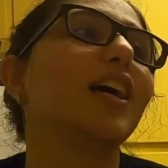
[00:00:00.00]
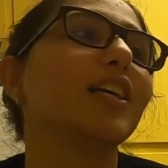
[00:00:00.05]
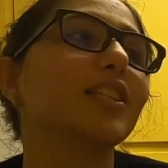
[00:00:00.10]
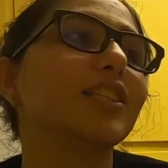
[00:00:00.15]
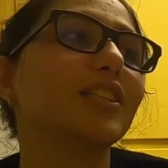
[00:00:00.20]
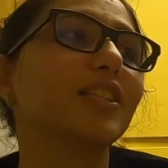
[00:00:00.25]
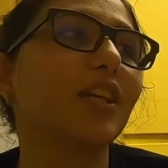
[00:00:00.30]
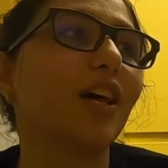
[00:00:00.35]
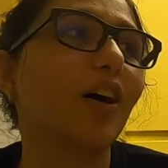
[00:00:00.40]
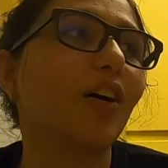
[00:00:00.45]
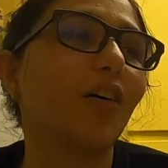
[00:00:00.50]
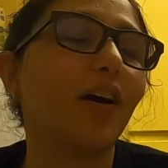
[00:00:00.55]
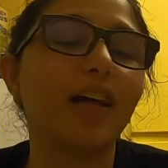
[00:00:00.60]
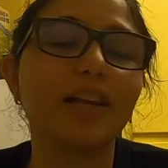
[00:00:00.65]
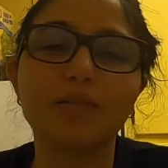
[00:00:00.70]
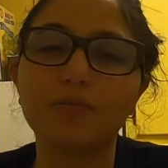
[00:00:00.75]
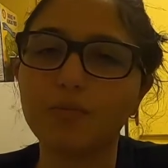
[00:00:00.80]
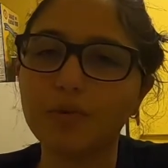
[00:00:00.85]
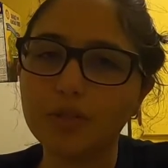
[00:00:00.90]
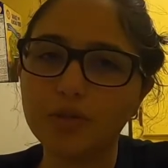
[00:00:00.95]
So,
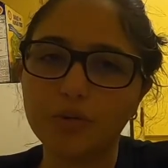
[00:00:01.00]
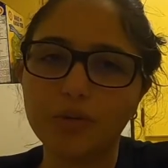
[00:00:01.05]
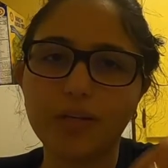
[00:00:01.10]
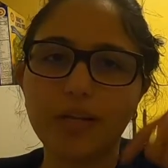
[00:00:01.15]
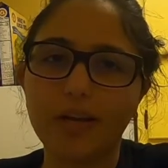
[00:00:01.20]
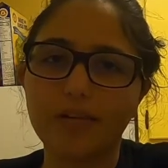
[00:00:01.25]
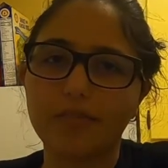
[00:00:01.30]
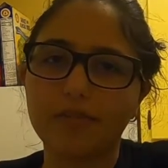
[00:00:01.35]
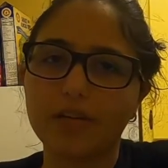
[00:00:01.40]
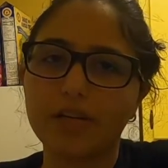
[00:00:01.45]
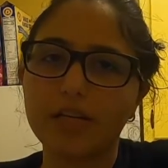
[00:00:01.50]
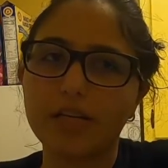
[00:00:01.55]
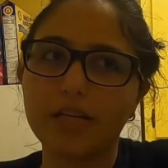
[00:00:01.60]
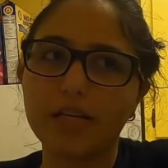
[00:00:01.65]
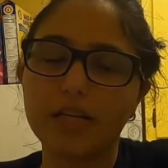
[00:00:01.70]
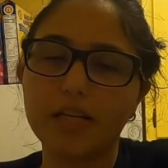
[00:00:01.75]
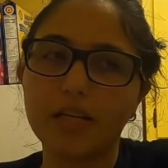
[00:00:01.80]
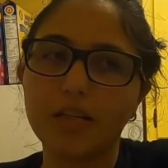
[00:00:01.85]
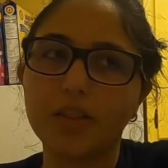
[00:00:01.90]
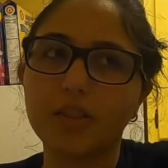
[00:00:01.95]
and we do it
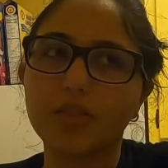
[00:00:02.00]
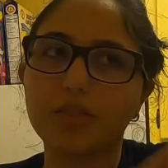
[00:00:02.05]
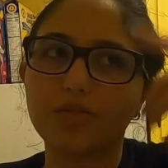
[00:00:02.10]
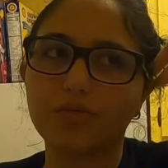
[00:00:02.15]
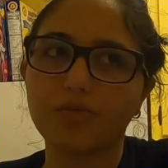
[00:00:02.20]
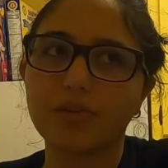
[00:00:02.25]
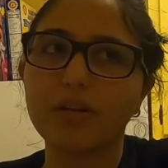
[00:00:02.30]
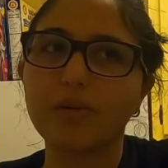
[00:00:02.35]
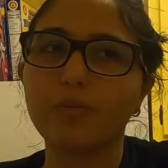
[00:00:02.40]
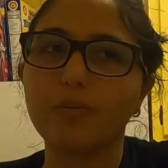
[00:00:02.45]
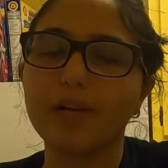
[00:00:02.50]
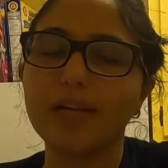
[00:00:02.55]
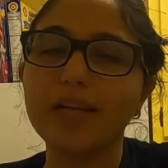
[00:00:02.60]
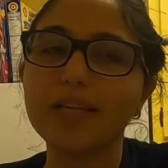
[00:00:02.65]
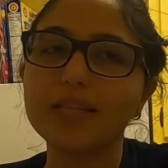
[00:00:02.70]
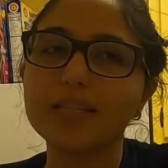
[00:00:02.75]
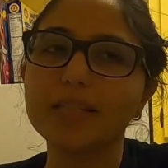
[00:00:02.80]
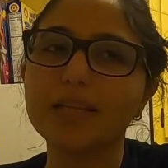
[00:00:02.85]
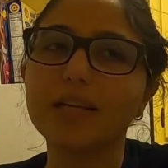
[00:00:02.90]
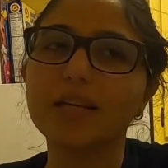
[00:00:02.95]
every 3
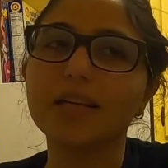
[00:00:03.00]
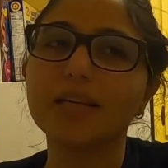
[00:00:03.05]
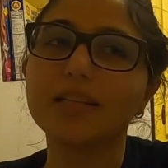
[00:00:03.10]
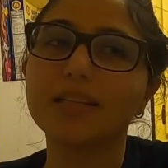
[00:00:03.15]
weeks.